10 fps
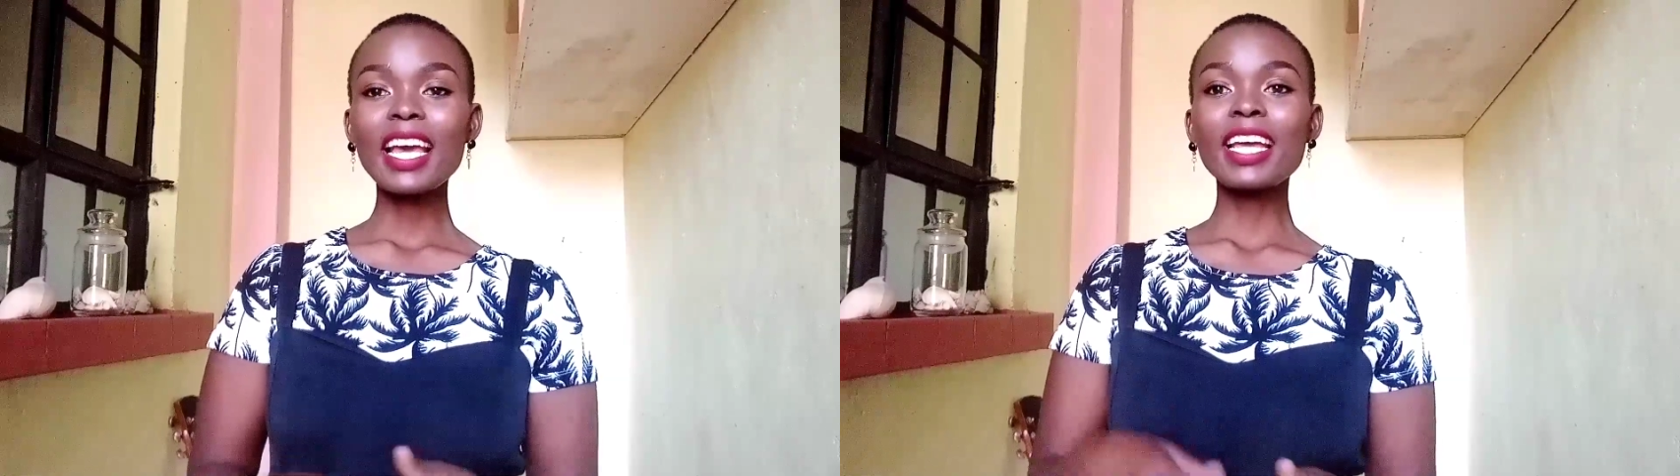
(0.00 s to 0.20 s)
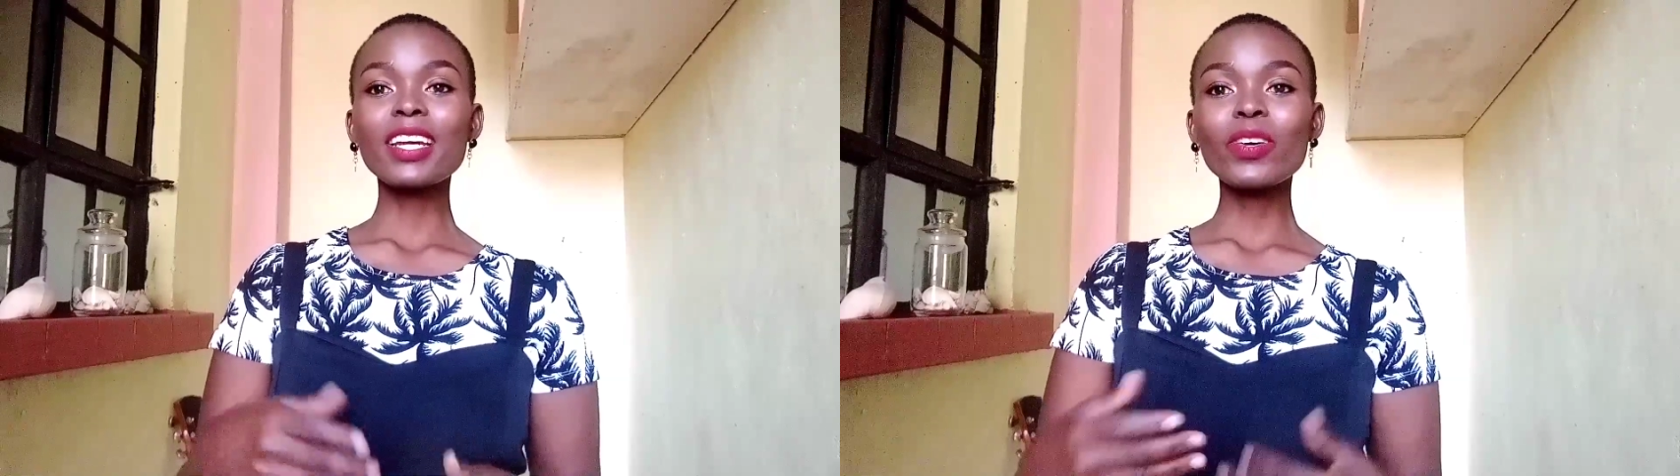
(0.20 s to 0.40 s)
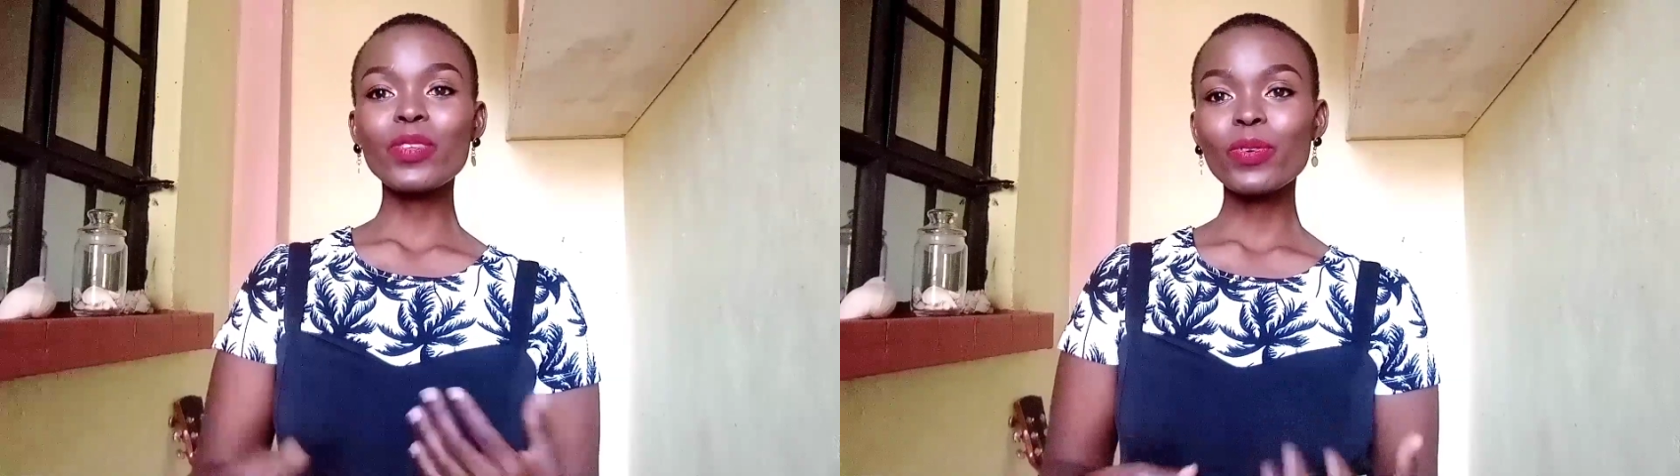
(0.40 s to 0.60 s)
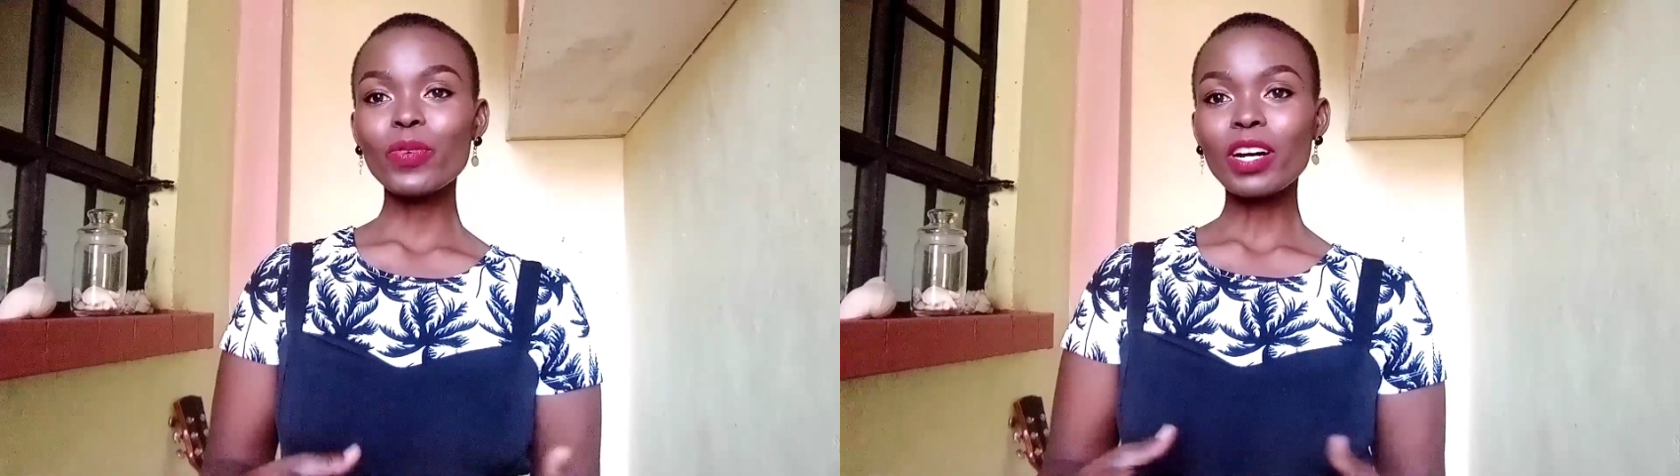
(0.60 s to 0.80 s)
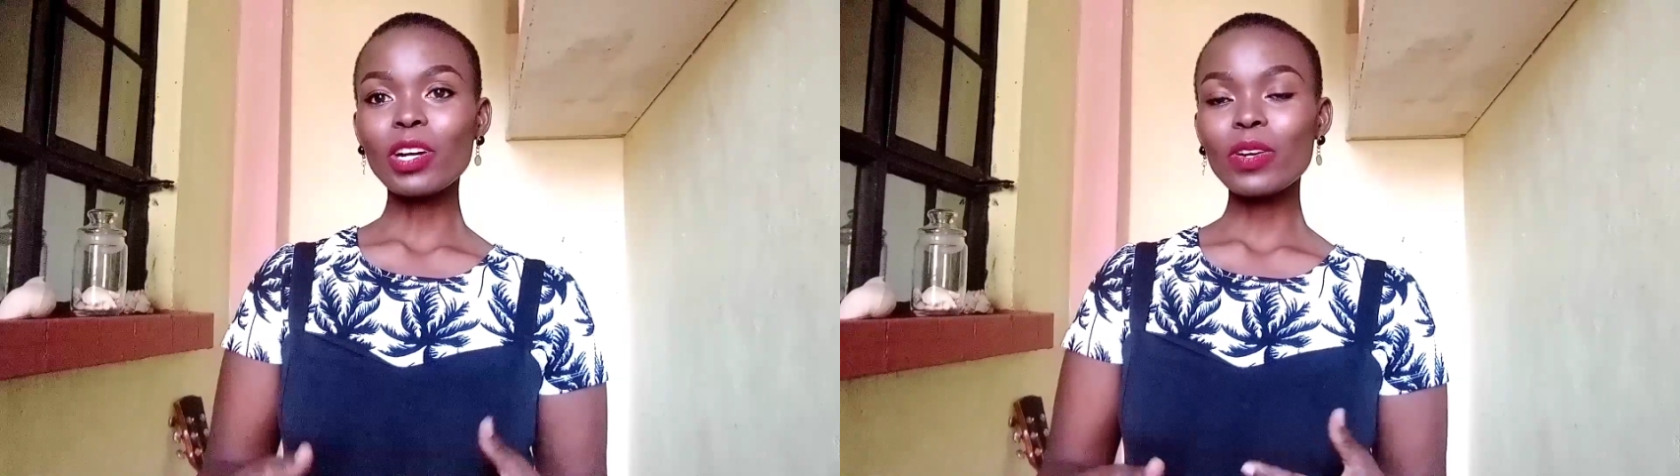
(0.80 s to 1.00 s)
and go through
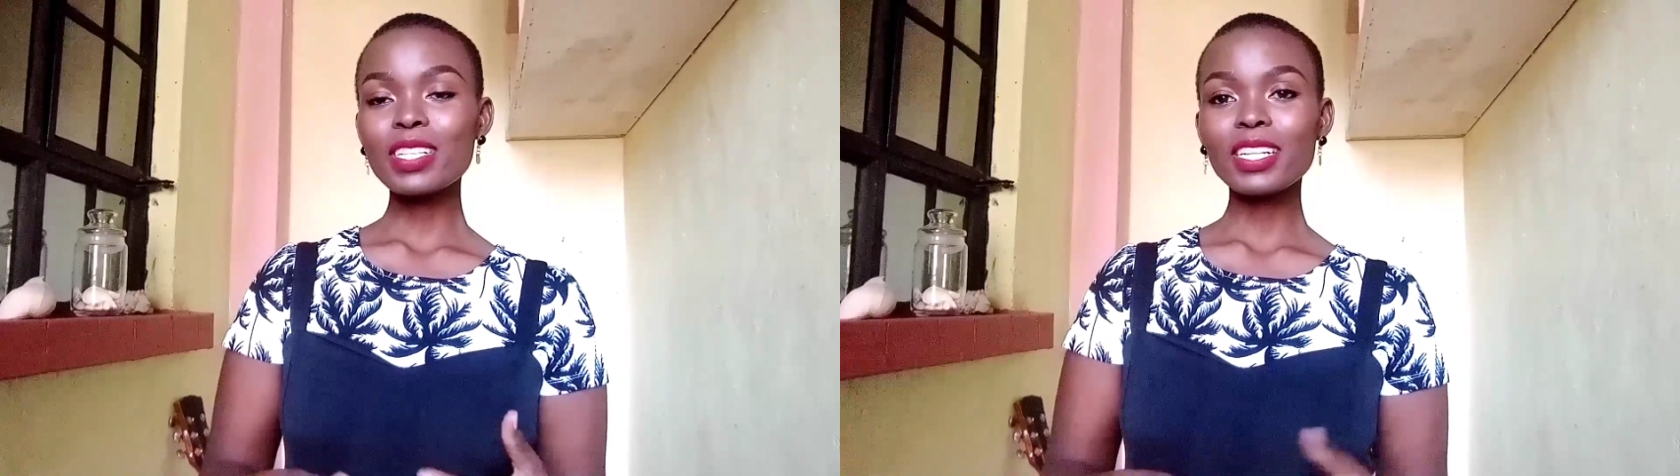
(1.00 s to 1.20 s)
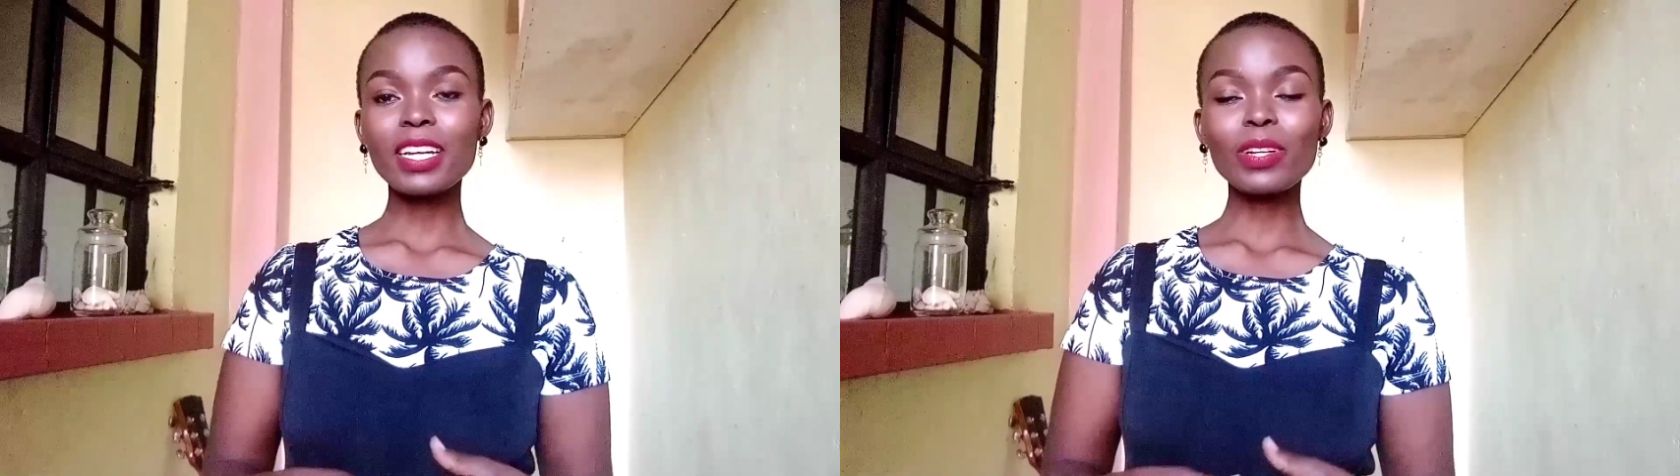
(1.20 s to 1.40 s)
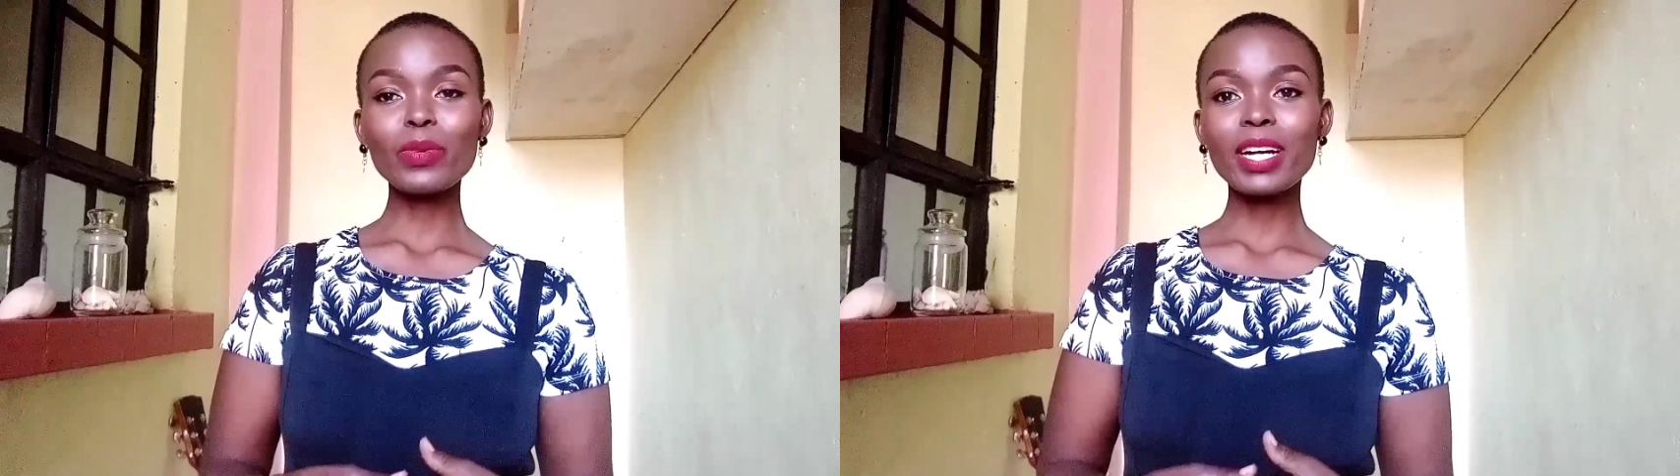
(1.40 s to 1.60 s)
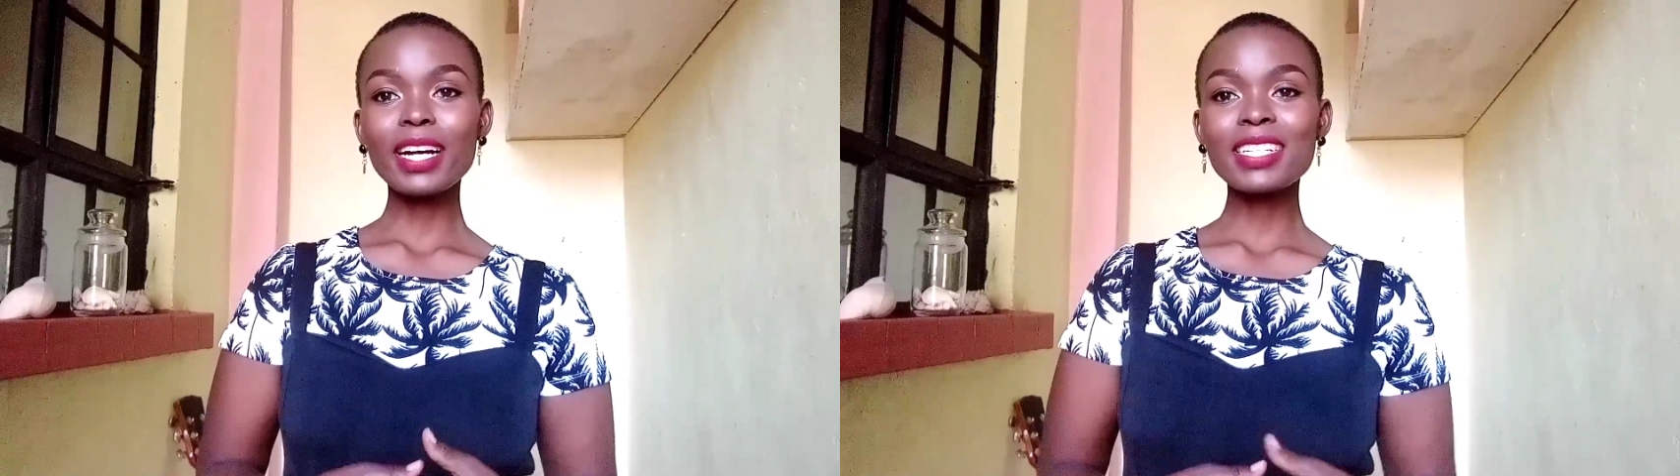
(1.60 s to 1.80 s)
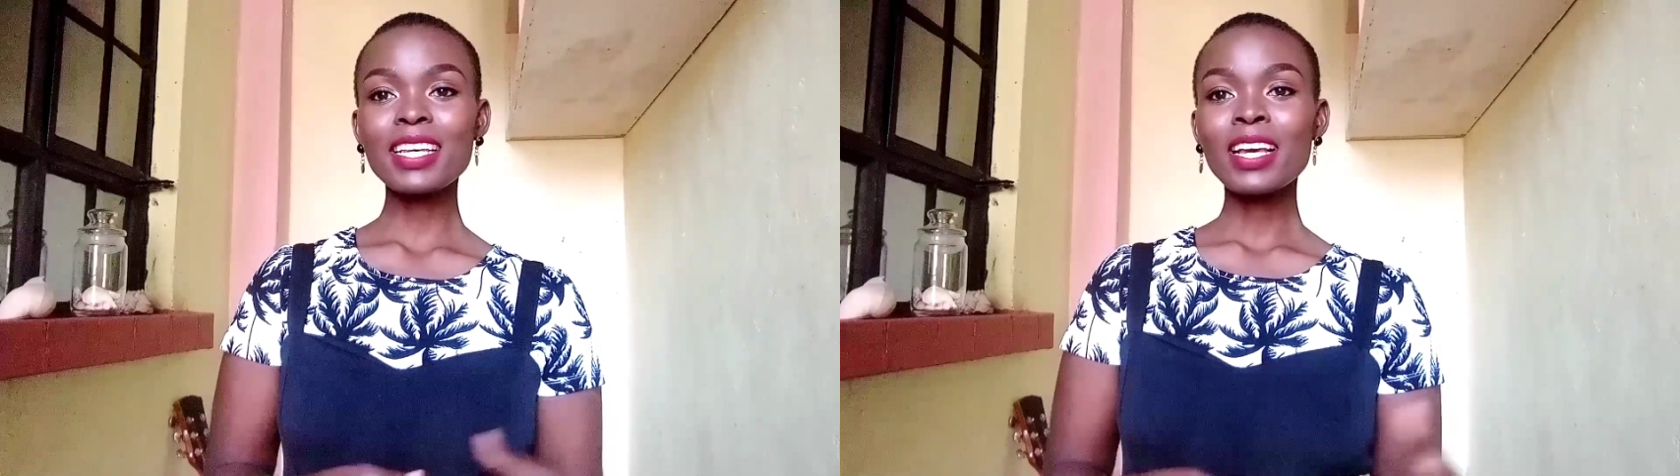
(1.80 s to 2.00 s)
our closet and look
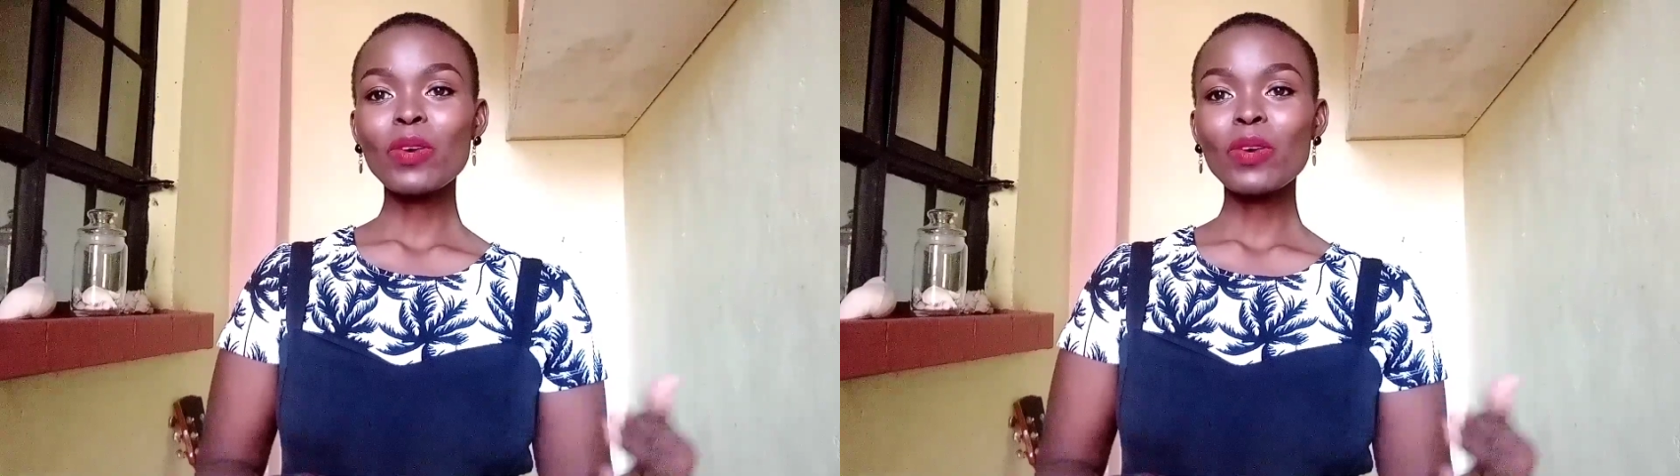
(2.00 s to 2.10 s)
at,